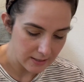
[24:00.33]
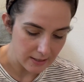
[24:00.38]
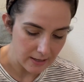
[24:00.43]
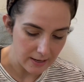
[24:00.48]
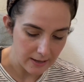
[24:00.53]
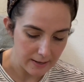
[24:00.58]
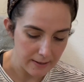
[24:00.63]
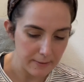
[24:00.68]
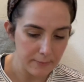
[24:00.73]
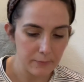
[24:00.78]

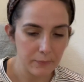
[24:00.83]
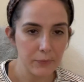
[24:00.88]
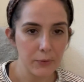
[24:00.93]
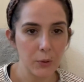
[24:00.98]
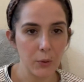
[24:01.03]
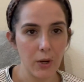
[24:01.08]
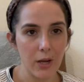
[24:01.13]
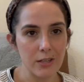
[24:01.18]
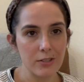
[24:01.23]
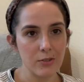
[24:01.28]

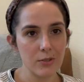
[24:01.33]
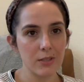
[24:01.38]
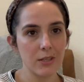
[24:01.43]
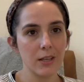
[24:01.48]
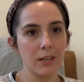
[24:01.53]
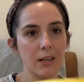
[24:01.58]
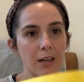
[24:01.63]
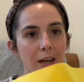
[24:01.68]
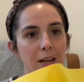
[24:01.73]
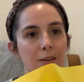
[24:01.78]
Okay, so it's
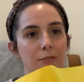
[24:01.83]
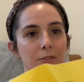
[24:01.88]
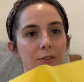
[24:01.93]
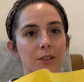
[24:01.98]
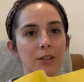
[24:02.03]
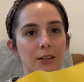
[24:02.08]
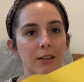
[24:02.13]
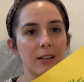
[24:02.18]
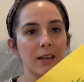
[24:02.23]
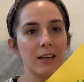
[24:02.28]
going to kind of
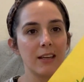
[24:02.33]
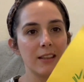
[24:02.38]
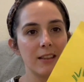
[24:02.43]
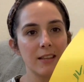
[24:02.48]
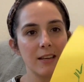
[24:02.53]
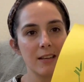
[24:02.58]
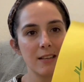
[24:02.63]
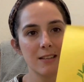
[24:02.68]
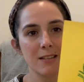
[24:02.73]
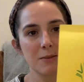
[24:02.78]
look like
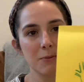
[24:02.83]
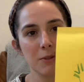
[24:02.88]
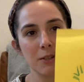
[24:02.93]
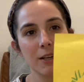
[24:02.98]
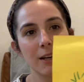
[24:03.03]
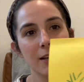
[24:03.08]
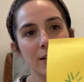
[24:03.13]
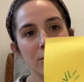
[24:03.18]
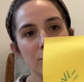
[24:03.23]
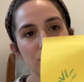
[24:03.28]
this, where you're
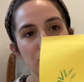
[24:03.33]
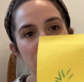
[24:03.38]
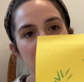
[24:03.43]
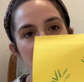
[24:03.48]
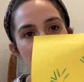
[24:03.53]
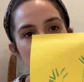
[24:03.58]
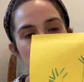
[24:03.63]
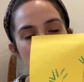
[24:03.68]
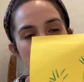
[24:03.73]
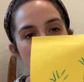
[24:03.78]
going to
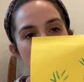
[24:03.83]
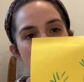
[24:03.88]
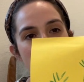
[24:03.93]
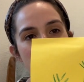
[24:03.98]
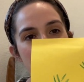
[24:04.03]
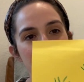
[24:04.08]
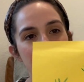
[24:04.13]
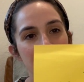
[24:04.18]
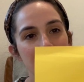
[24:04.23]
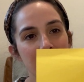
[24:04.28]

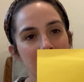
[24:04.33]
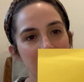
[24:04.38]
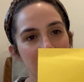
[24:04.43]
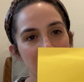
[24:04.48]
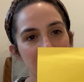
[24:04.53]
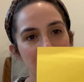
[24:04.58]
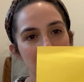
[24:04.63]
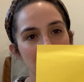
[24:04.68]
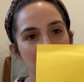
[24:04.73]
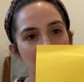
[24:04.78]
draw
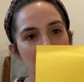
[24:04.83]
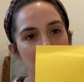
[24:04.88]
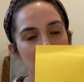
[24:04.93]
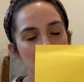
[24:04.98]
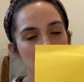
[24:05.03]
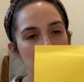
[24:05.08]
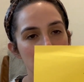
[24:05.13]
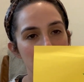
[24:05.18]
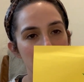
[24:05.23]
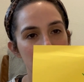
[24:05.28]
some of
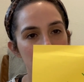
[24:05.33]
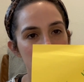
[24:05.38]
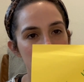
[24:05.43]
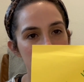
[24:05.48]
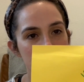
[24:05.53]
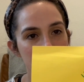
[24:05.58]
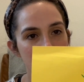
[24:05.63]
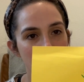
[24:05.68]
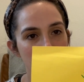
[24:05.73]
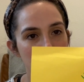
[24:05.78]
those
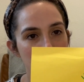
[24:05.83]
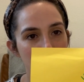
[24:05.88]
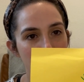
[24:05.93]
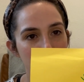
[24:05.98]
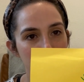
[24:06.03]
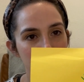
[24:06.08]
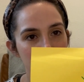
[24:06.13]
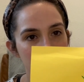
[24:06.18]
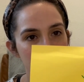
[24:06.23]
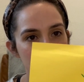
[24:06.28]
branches coming
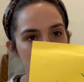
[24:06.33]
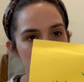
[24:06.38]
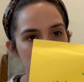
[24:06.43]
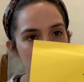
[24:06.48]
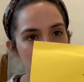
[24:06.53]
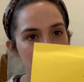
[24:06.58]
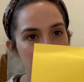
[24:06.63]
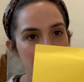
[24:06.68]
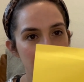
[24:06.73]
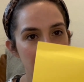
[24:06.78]
off the
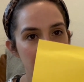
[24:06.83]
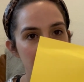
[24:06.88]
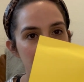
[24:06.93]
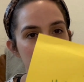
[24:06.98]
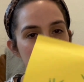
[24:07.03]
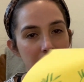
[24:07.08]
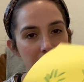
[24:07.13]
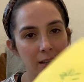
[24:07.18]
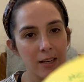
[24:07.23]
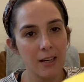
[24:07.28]
tree.
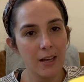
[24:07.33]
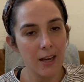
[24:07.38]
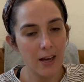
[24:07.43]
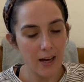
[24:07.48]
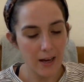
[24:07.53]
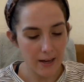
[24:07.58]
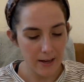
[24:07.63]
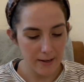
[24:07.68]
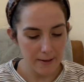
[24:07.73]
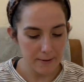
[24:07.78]

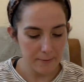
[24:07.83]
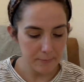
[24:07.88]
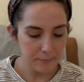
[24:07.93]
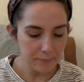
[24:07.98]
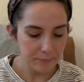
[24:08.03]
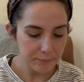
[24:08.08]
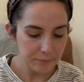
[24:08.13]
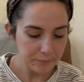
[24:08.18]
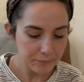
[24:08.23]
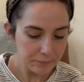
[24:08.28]

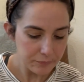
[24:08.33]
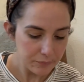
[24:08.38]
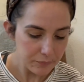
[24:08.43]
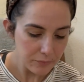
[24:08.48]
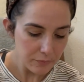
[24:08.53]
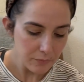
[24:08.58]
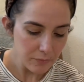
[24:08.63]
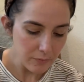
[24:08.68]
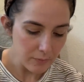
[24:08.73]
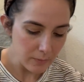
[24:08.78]
And
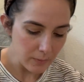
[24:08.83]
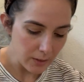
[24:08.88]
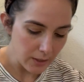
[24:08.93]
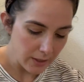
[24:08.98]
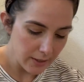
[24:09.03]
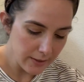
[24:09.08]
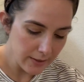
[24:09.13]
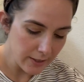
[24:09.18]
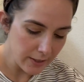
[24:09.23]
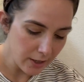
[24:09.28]

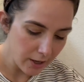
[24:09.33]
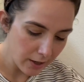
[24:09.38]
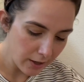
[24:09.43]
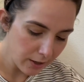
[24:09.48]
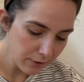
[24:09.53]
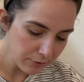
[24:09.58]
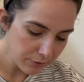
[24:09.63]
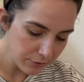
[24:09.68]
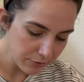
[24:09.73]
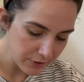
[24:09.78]
then
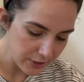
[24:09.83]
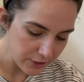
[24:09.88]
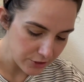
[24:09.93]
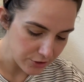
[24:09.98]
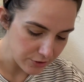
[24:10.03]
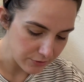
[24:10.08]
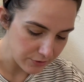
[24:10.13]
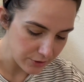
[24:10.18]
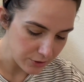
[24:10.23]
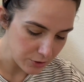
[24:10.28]
off of
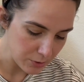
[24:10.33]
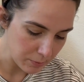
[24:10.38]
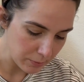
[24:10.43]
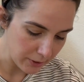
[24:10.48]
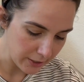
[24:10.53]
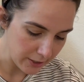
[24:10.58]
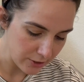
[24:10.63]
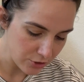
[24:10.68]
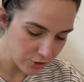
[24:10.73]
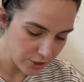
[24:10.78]
each of those
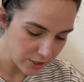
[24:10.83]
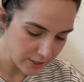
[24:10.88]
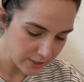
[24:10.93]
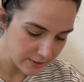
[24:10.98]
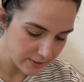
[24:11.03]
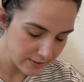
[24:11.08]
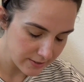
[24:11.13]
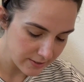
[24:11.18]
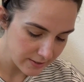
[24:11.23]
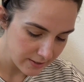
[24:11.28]

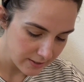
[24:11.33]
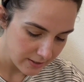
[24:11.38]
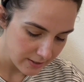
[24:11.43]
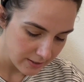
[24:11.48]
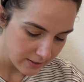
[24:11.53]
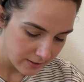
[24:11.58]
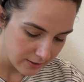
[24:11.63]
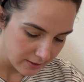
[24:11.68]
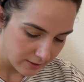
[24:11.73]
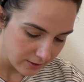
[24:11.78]
branches,
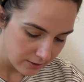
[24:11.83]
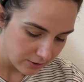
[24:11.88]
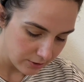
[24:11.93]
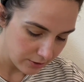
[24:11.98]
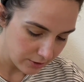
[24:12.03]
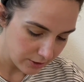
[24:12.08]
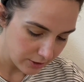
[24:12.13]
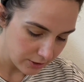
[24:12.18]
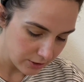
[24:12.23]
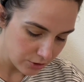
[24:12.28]

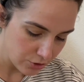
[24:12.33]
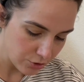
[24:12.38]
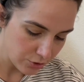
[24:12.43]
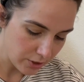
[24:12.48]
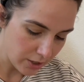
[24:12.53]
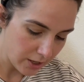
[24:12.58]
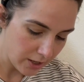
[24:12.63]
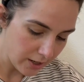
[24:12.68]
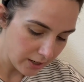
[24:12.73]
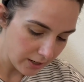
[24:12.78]
you're going to
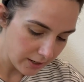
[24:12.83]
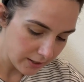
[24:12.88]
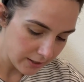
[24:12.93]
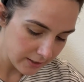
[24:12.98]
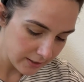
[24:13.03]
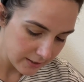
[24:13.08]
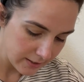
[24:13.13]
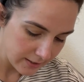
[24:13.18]
draw